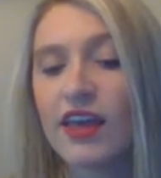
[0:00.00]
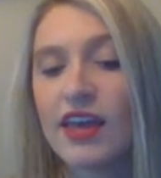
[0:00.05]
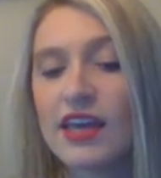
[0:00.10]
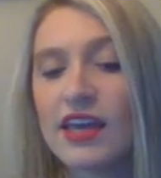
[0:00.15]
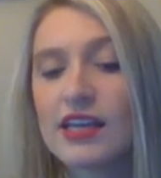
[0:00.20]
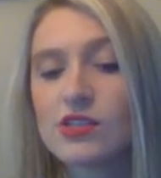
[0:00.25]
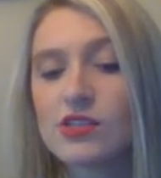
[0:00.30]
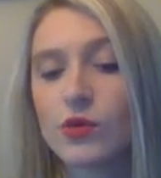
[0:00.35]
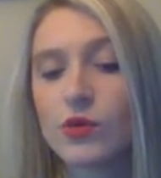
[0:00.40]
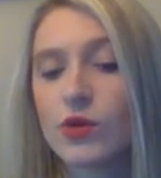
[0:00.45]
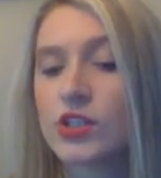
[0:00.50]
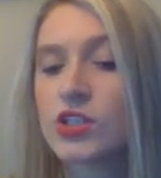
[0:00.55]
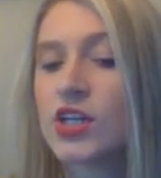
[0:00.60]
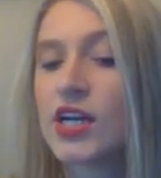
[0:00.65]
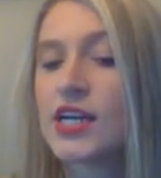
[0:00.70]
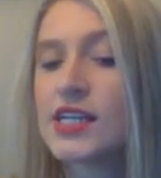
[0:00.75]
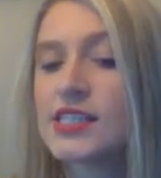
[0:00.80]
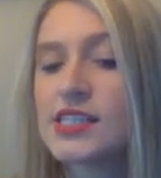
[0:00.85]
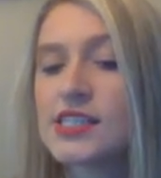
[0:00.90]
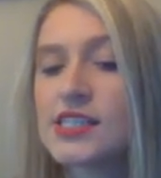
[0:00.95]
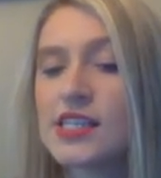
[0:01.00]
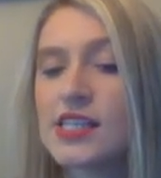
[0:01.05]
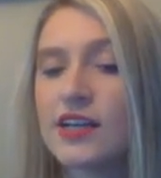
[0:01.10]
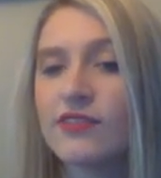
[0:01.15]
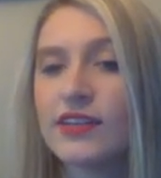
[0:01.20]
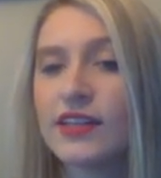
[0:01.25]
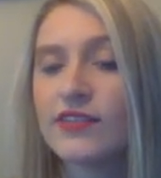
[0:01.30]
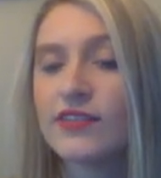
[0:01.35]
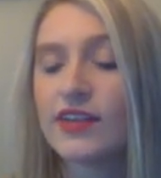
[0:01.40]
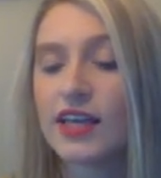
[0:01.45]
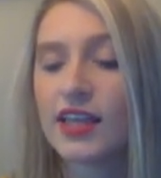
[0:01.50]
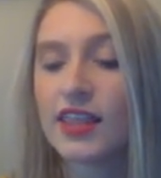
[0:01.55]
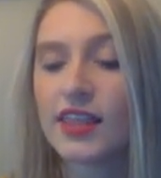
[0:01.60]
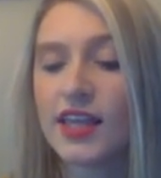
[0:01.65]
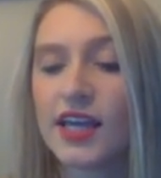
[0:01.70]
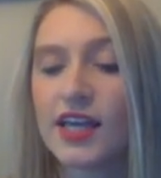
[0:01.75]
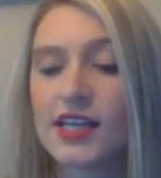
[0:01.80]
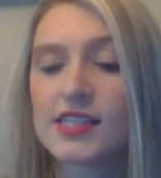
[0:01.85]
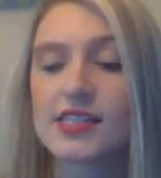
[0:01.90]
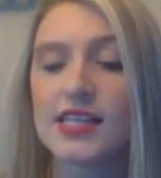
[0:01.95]
things or traces of living
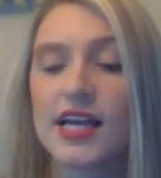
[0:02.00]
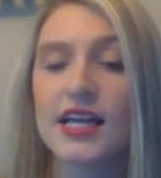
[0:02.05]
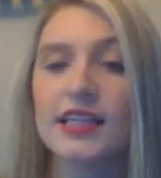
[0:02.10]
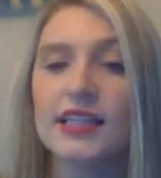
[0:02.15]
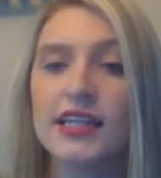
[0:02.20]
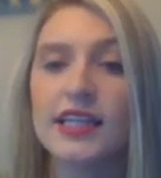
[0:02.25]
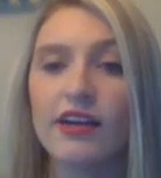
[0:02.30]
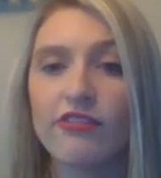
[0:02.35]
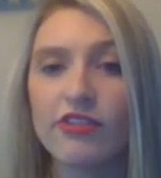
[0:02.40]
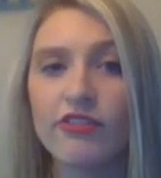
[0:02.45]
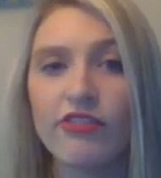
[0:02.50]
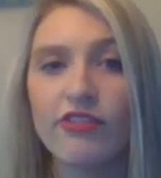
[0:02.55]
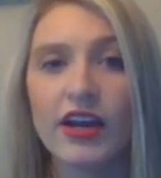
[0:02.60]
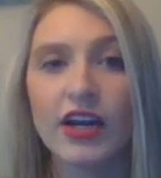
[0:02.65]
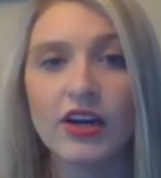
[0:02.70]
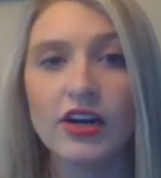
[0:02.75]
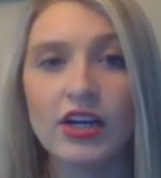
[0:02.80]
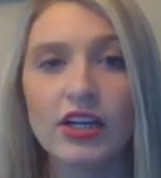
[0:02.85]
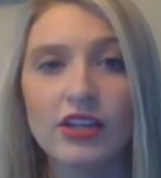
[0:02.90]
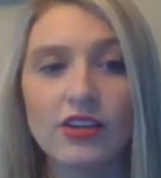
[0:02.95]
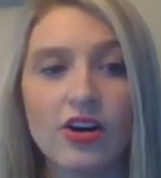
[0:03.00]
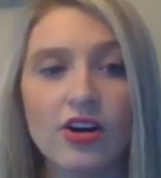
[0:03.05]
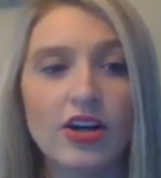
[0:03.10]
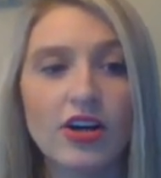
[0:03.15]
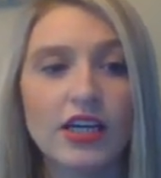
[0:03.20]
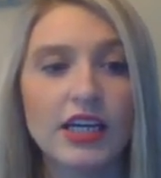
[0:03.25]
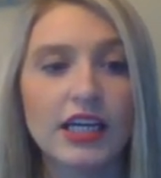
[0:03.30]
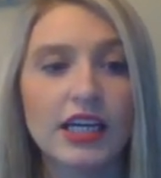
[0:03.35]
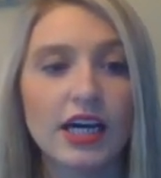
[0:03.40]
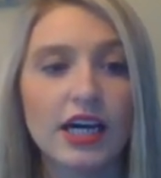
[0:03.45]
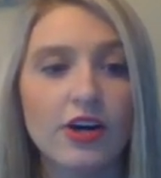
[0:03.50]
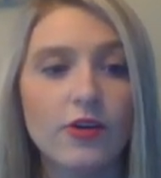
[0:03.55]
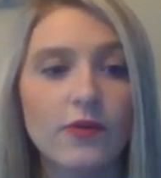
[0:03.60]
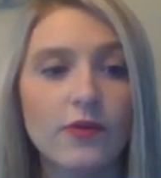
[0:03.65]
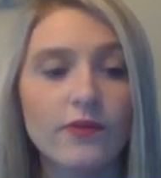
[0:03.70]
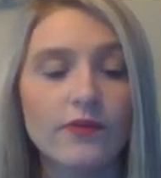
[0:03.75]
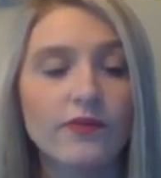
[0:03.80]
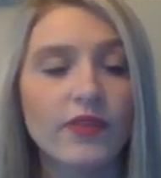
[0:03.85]
things that lived very long ago.